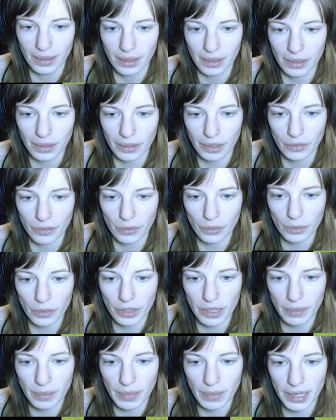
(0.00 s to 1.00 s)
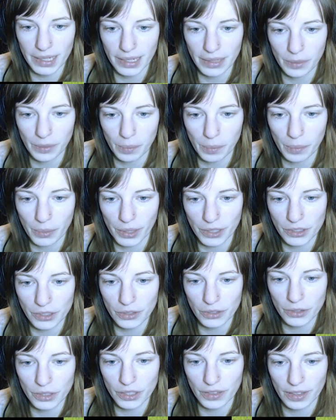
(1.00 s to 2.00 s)
and I've already made a little bridge.
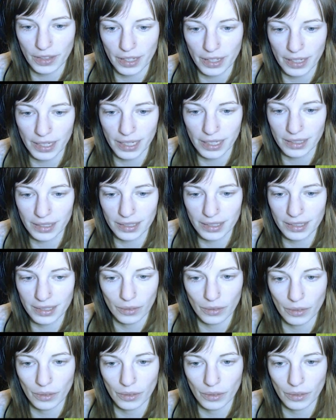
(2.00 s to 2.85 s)
Look at that.